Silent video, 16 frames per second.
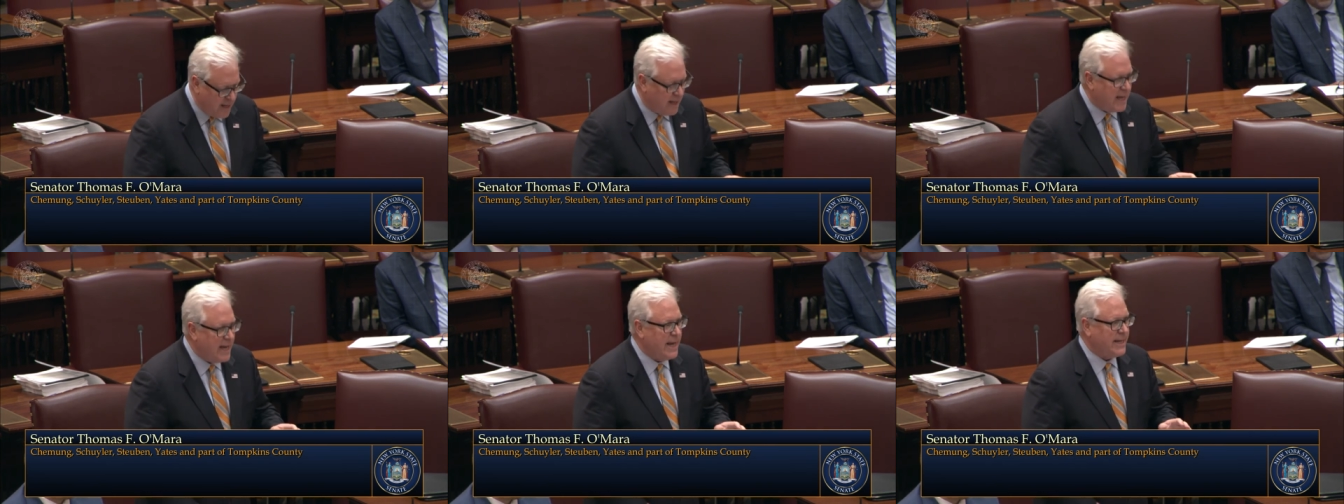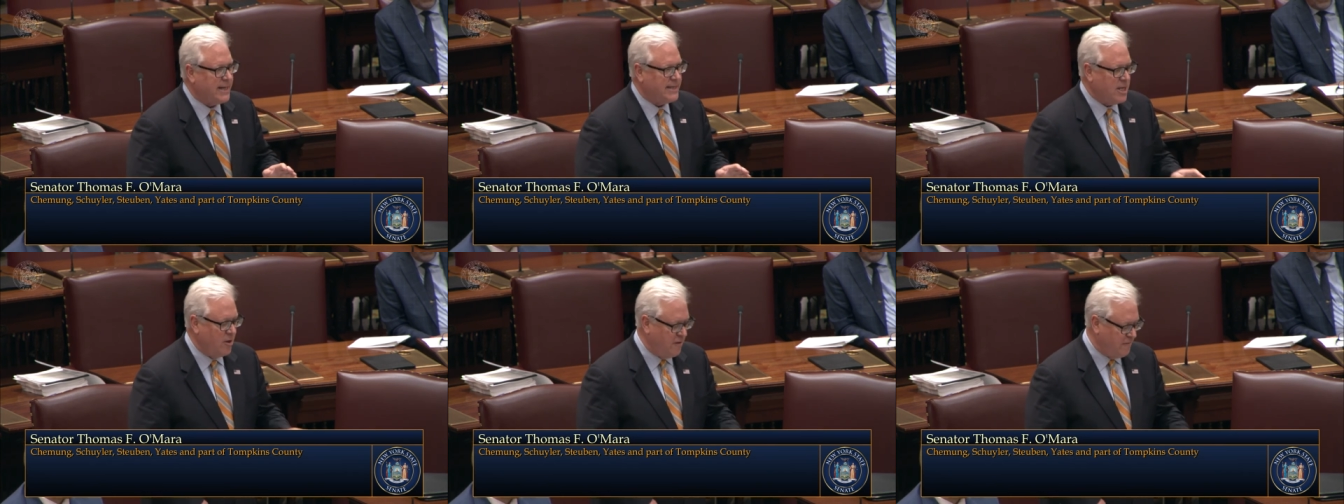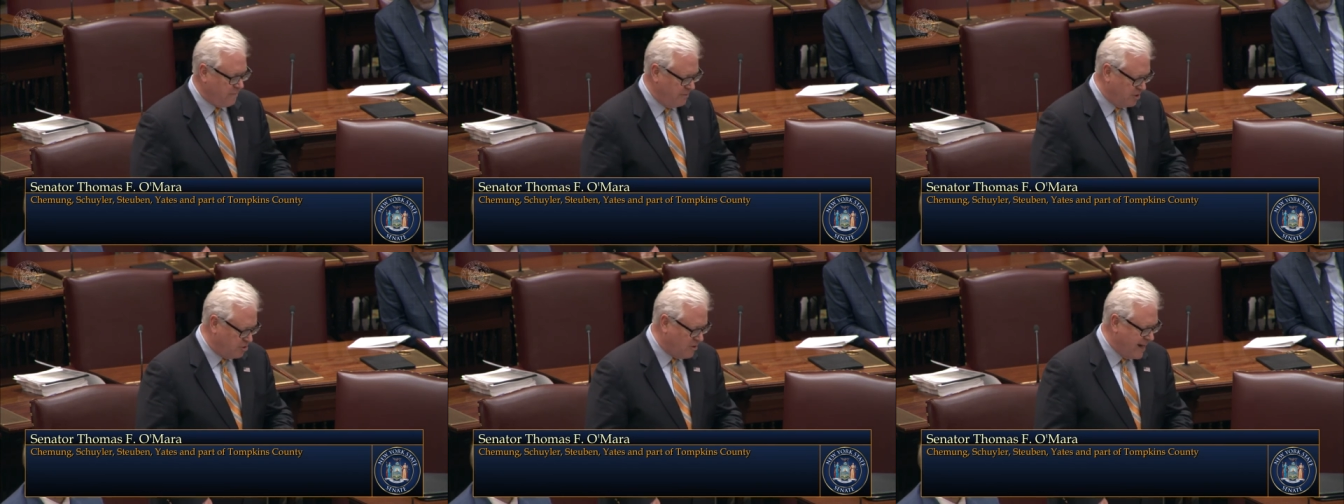I can tell you from
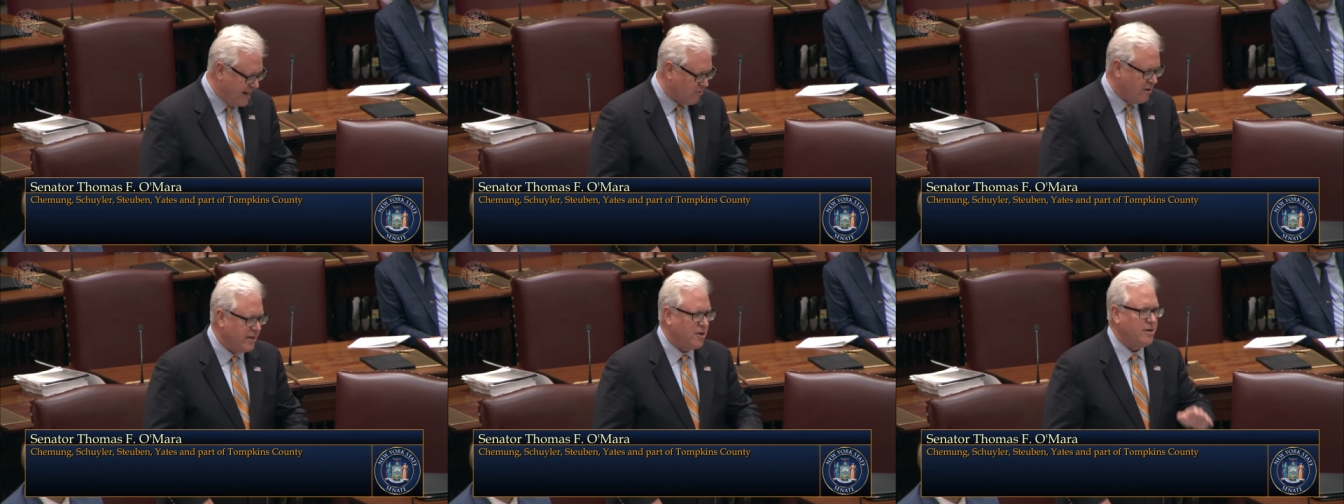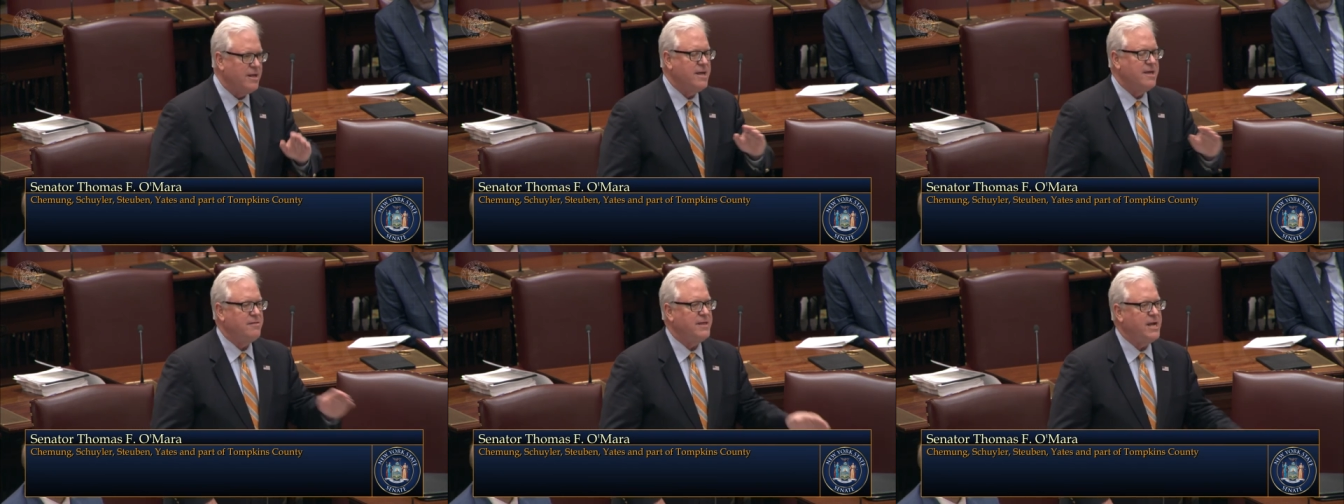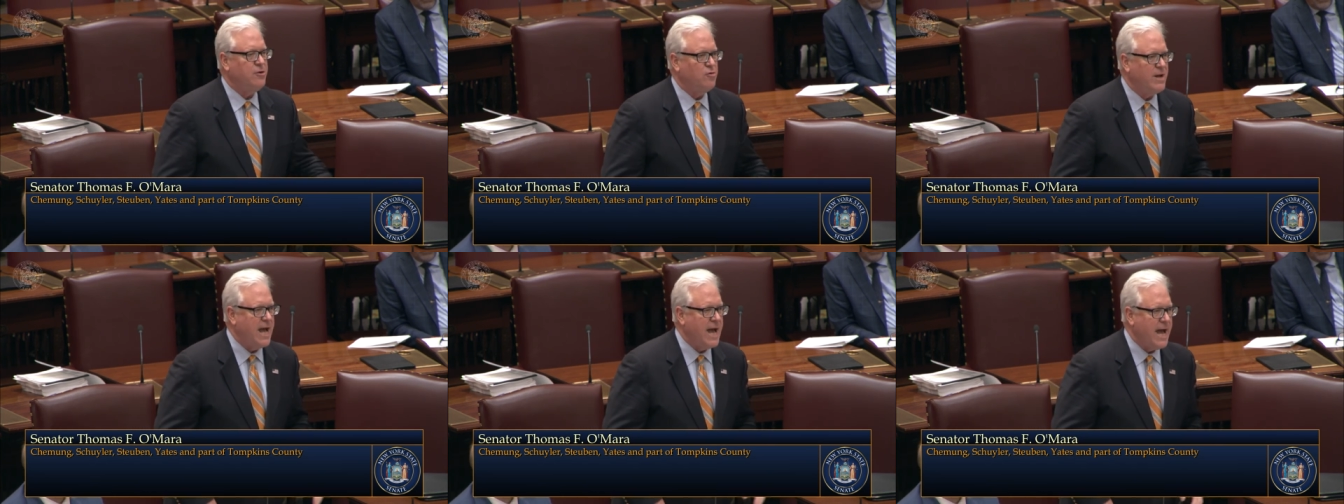their track record, they
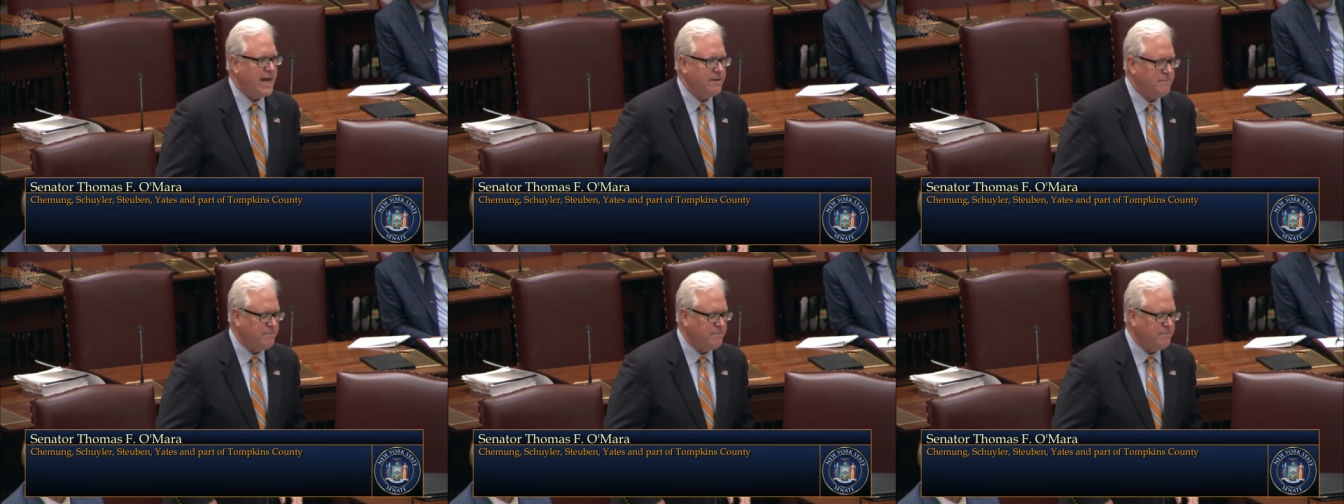do not.